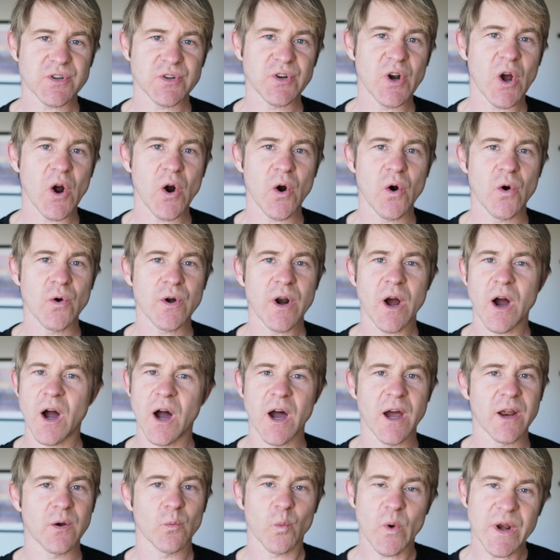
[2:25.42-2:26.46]
node
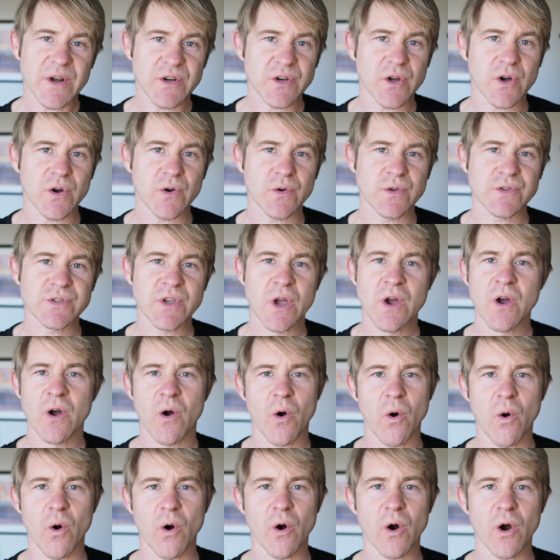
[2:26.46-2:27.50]
on Windows,
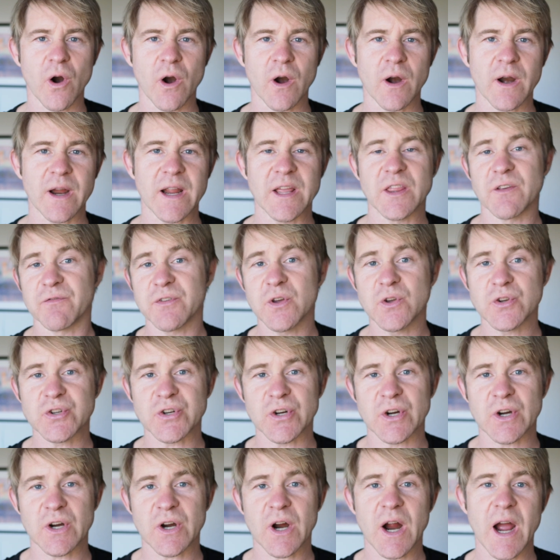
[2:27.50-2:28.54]
or in the
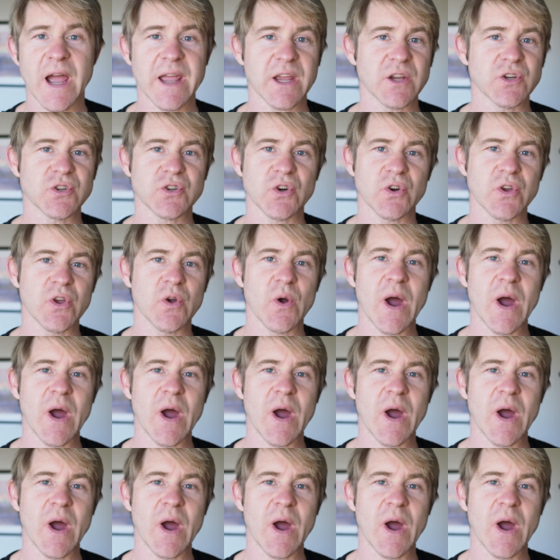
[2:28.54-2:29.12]
future, I can show you